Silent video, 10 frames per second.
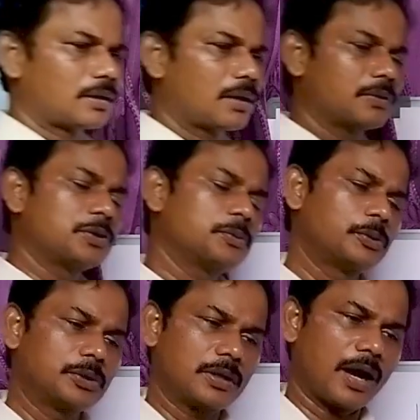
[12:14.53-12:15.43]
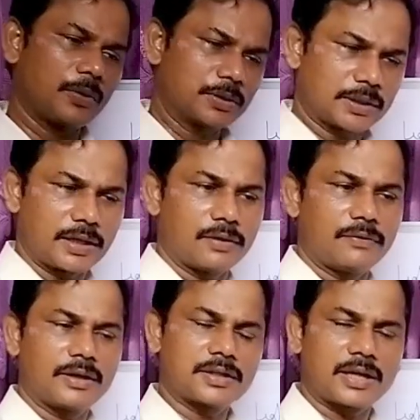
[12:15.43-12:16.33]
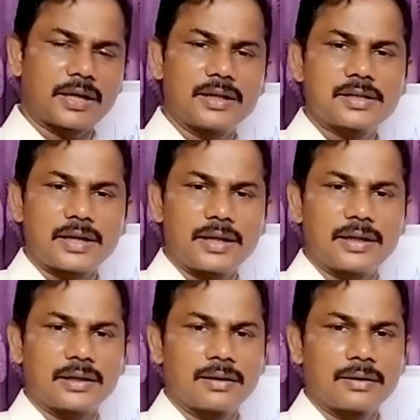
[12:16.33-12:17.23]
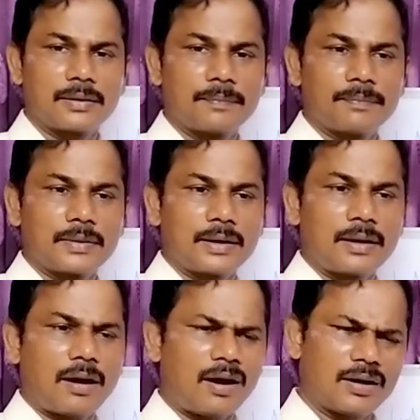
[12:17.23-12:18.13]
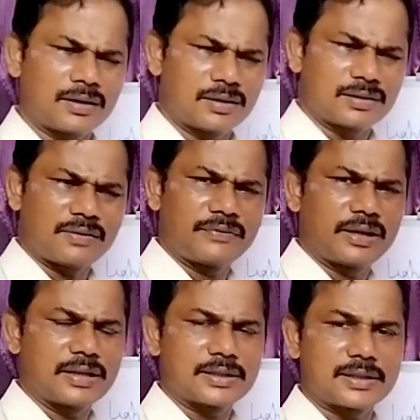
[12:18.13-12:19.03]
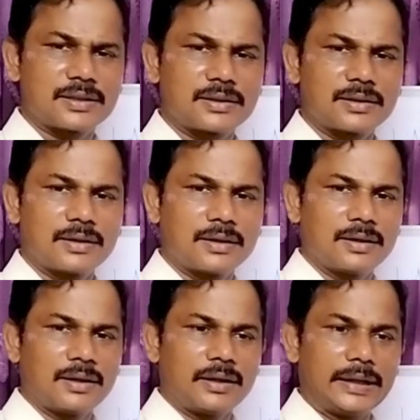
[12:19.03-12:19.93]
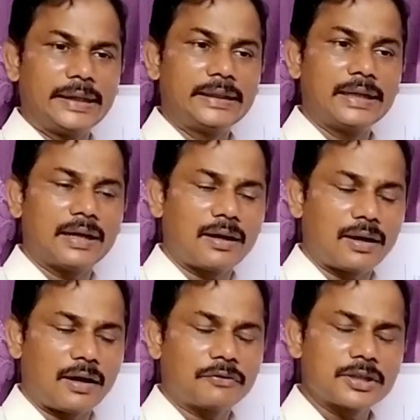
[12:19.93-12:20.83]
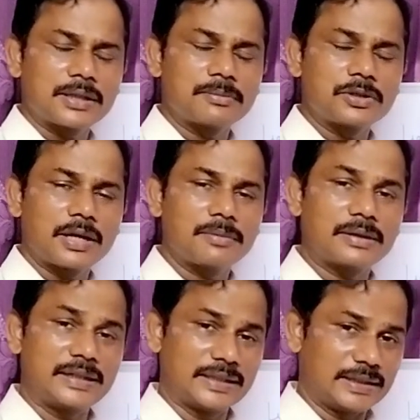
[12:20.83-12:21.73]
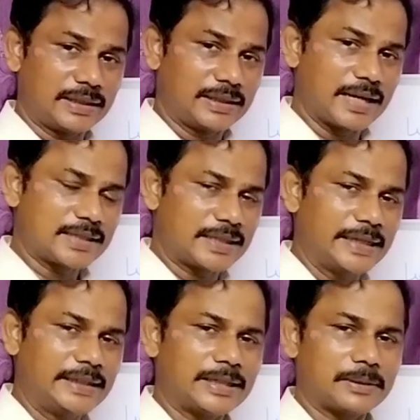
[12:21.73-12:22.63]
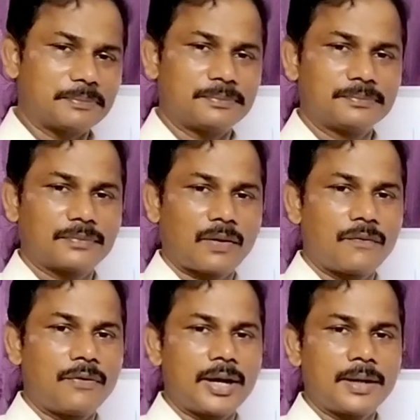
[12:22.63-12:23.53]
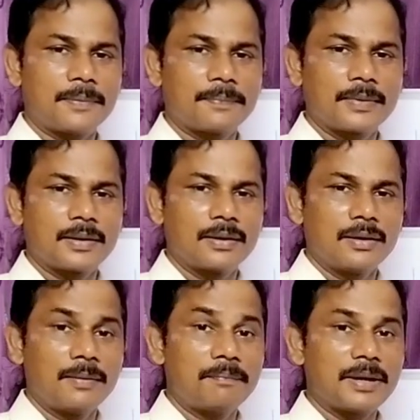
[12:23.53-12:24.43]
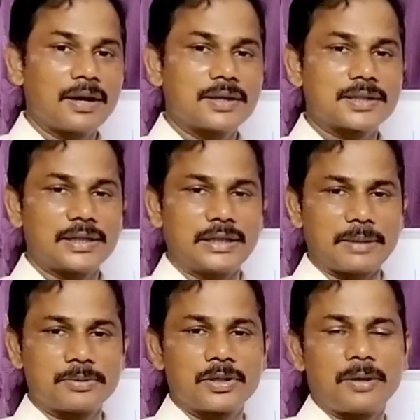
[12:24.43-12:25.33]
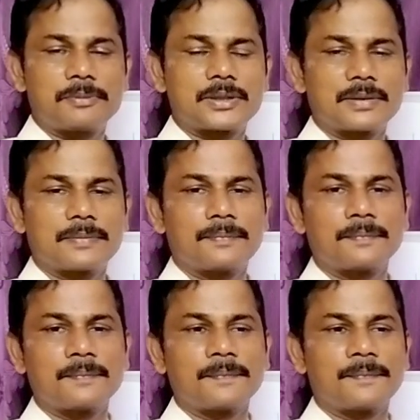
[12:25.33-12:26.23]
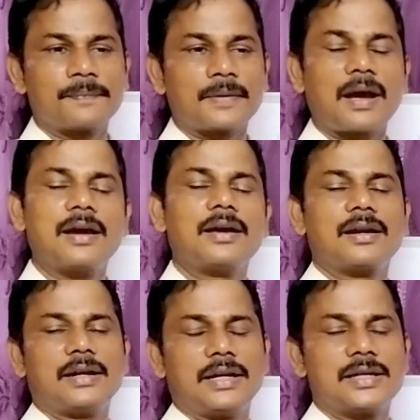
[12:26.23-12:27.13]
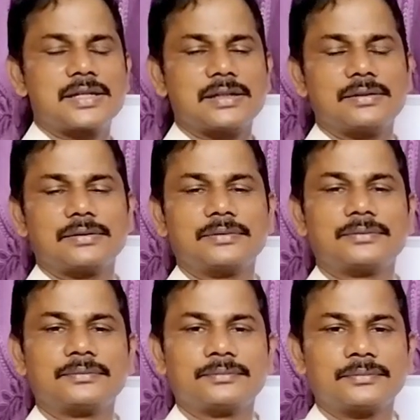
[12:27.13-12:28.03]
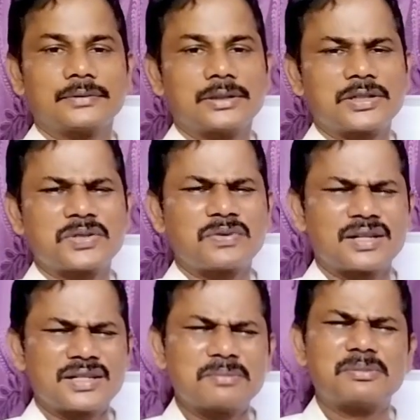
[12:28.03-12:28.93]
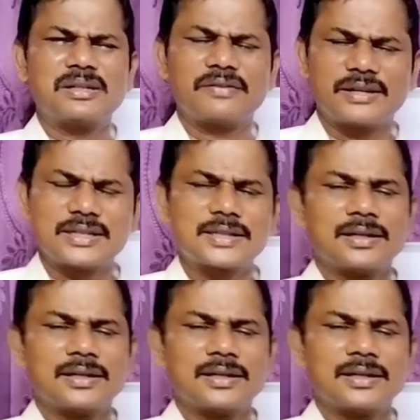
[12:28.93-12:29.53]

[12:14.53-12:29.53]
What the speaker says: you put outside when sun is shining or somewhere else, it after some time it gets heated up. Why? Because it absorbs IR radiation. This is one simple device.